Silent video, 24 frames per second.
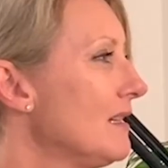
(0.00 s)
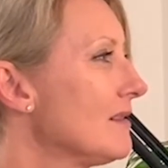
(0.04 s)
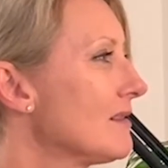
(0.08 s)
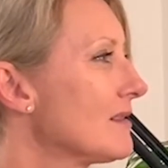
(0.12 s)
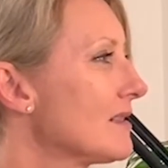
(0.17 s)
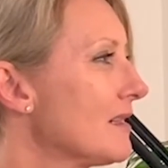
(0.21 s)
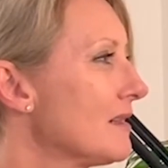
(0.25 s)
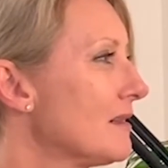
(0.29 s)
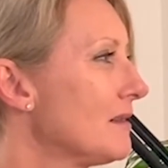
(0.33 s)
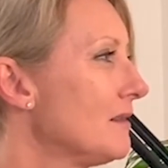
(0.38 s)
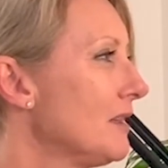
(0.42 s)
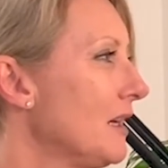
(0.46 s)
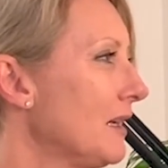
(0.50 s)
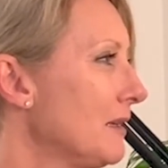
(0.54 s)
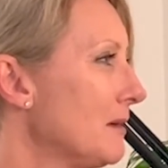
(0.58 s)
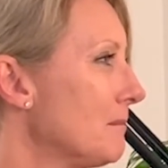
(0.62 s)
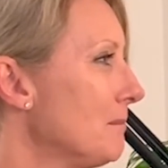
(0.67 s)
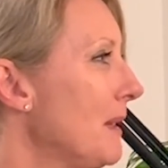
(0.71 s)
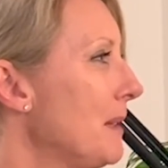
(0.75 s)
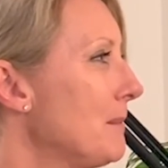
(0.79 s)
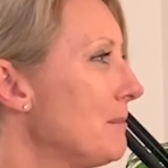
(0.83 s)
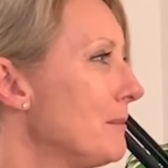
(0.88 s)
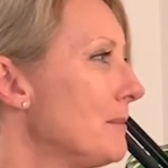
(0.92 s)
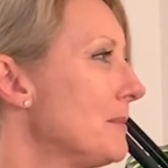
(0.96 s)
It's like a
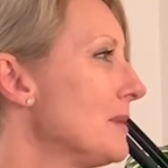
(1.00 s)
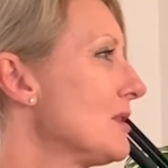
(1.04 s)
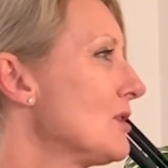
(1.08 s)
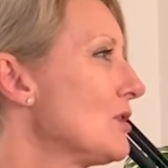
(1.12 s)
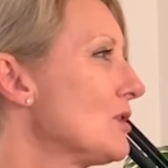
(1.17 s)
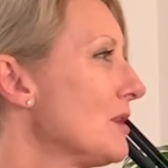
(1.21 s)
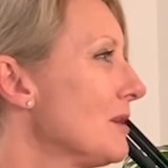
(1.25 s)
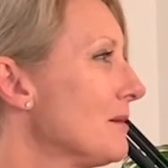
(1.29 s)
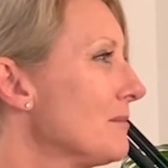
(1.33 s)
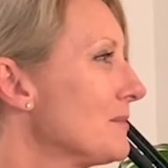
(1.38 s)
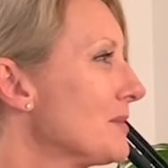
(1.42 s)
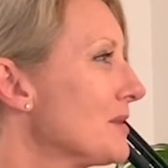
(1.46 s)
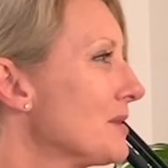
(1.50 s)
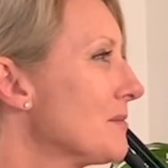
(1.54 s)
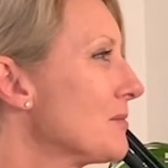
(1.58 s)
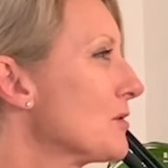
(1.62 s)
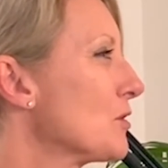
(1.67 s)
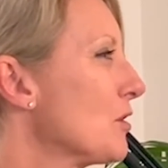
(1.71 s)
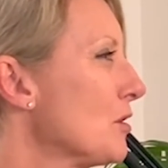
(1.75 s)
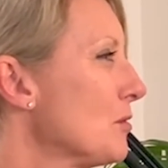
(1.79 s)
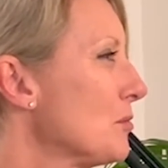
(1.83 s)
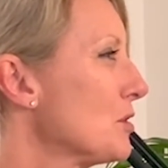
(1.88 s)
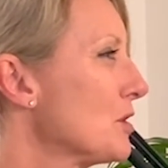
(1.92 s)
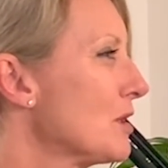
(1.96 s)
membership
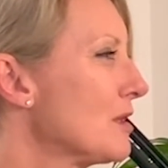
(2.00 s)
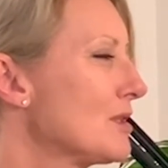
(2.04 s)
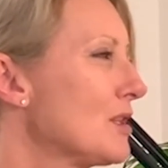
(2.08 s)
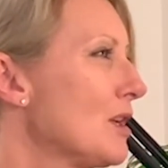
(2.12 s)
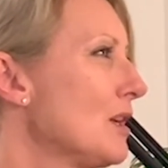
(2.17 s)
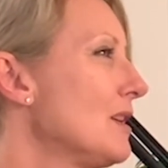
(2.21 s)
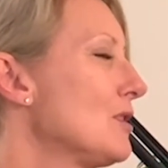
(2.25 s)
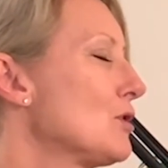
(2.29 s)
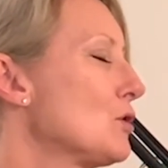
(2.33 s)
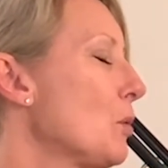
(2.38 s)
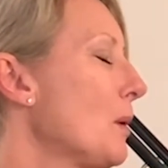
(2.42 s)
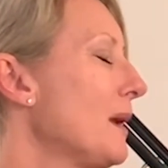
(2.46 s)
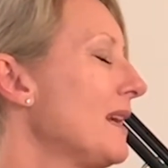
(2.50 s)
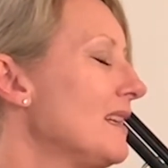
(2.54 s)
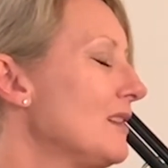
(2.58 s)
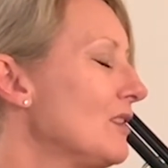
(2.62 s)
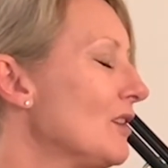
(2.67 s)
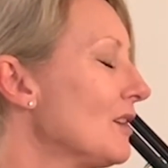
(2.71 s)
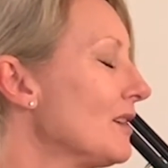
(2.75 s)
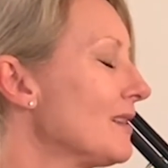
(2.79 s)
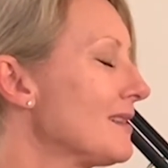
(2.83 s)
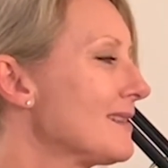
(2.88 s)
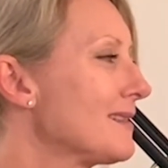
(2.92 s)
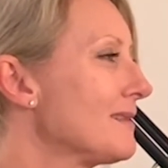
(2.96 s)
subscription. It's only
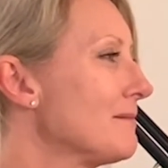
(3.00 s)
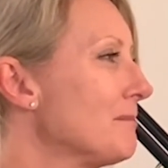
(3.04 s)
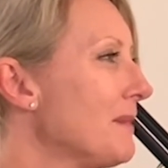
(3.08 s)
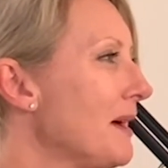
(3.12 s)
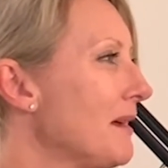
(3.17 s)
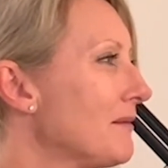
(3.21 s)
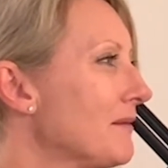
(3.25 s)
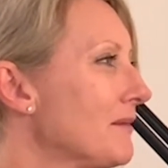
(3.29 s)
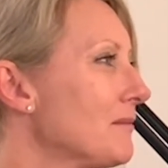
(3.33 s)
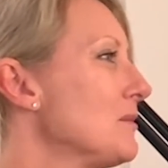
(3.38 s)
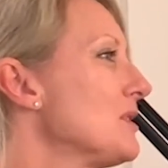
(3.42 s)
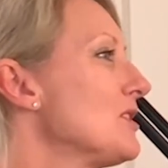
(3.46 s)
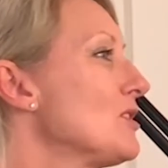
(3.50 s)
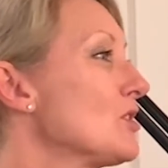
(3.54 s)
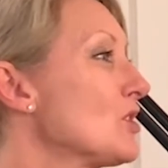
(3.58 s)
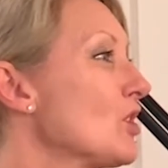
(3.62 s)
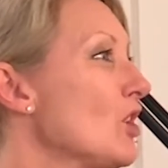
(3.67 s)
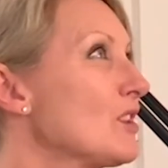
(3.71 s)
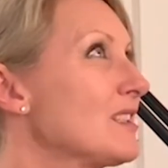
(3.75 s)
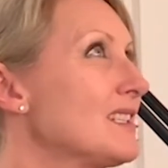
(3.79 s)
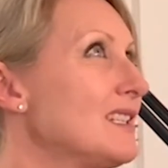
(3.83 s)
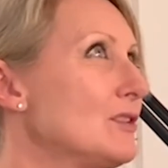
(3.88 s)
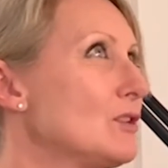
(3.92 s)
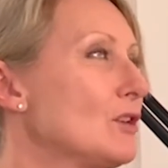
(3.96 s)
$20 a month, which is
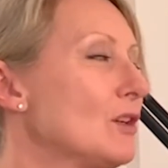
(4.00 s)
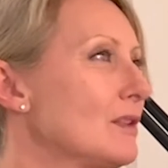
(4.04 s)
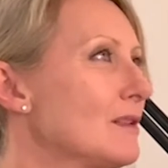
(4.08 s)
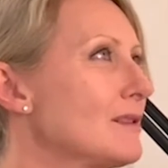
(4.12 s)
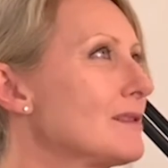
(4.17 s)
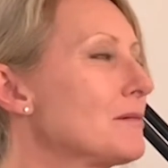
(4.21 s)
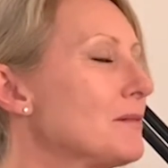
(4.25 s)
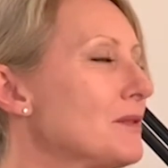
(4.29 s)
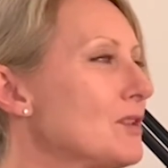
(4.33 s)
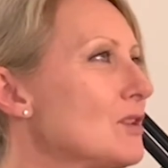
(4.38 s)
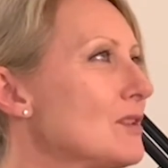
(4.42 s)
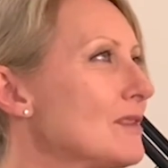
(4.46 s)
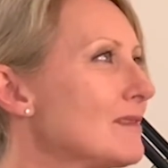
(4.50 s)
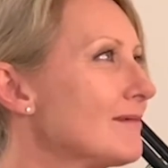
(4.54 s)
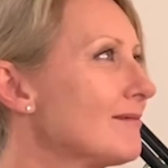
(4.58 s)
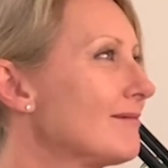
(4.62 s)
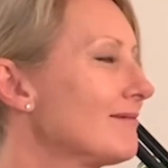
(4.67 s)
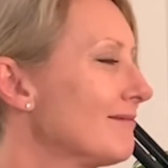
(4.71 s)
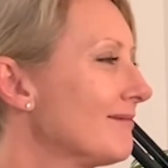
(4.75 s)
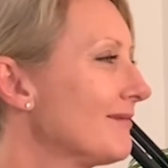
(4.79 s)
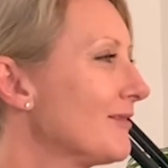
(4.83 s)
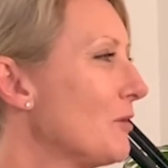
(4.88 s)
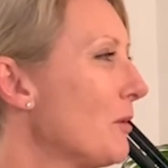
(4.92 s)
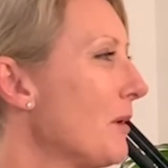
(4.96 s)
Aussie dollars, which is
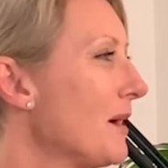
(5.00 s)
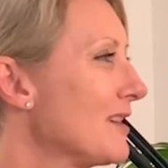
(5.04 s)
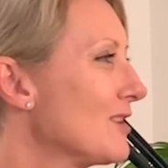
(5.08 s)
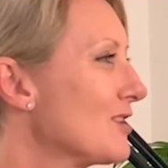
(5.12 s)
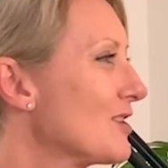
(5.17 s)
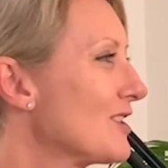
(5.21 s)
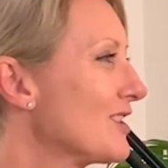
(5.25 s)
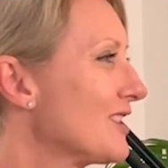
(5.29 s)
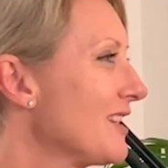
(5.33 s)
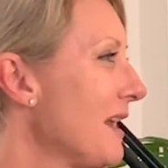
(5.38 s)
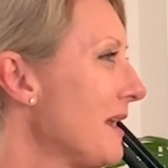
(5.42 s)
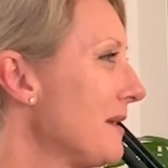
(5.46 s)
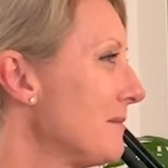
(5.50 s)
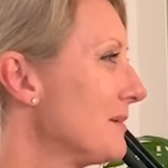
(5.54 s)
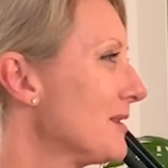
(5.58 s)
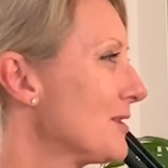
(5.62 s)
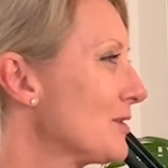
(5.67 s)
quite cheap.